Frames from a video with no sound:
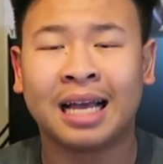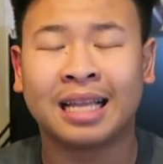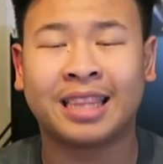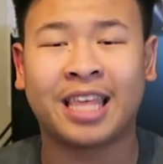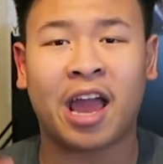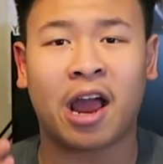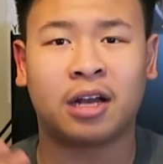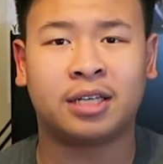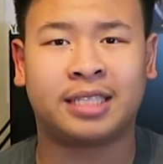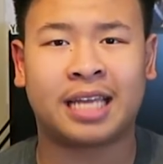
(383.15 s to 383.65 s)

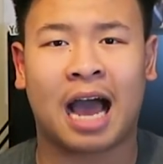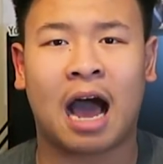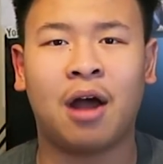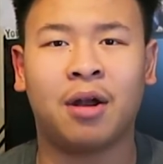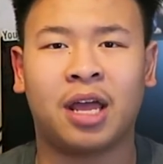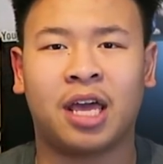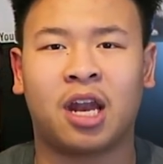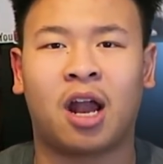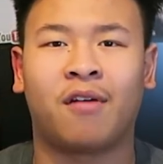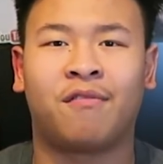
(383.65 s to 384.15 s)
they are
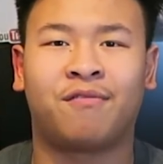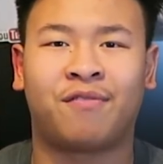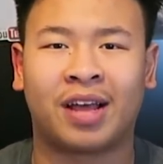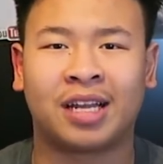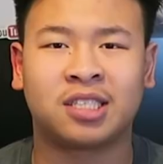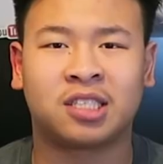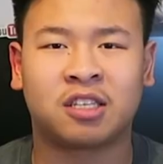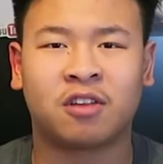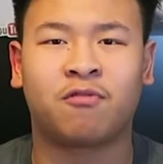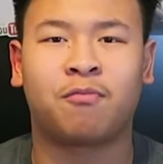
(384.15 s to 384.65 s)
down an
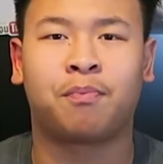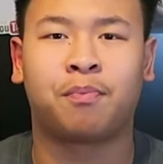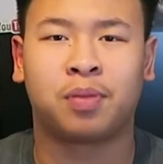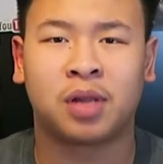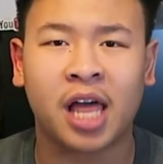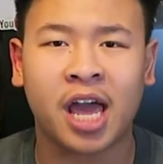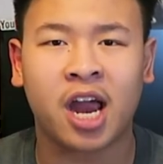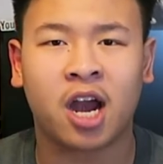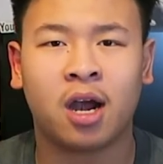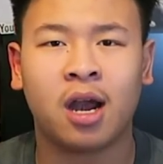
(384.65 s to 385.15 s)
offensive
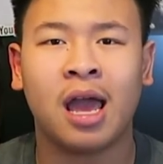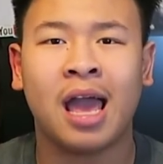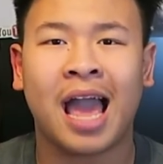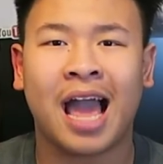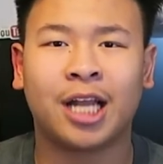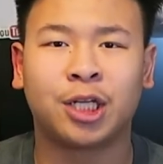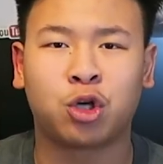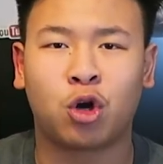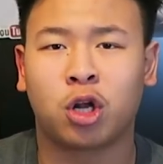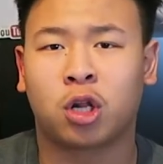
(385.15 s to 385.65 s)
player,
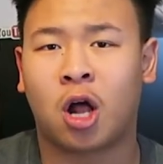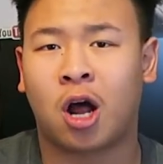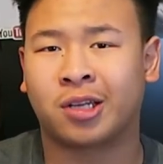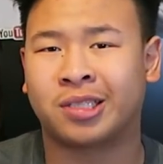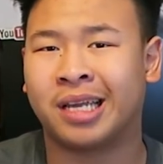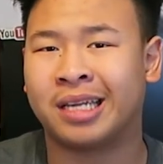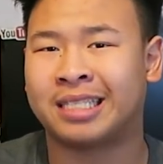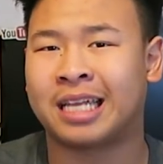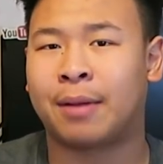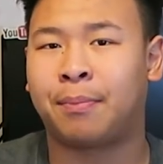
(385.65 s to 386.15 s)
and Jordan
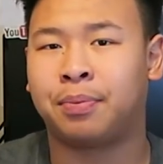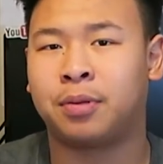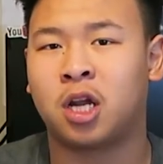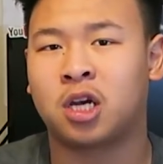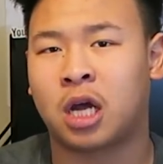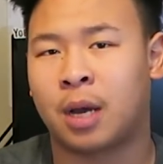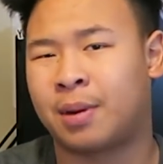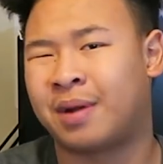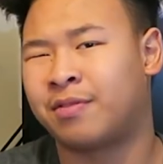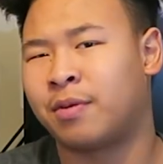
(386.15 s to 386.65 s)
Clarkson is that
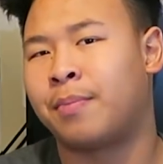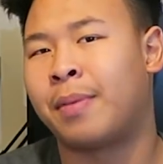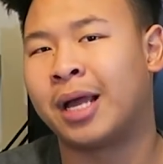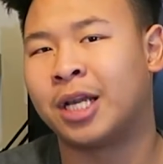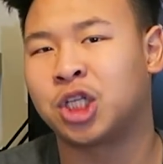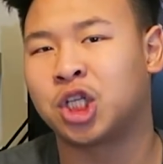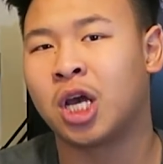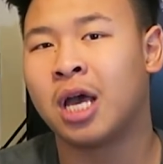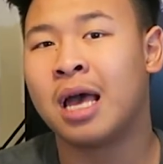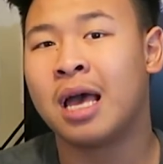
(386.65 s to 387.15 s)
player coming off the
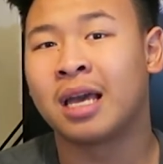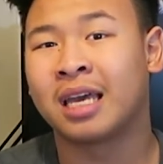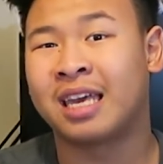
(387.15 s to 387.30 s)
bench,